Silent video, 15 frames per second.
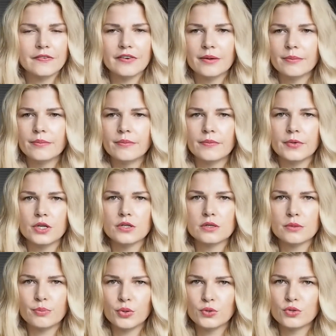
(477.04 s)
I'm
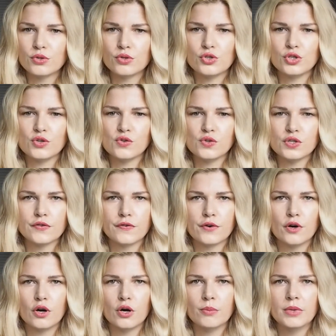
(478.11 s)
supposed to choose
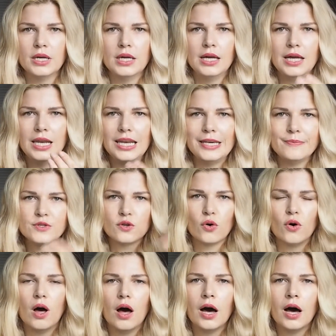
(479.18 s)
from lips or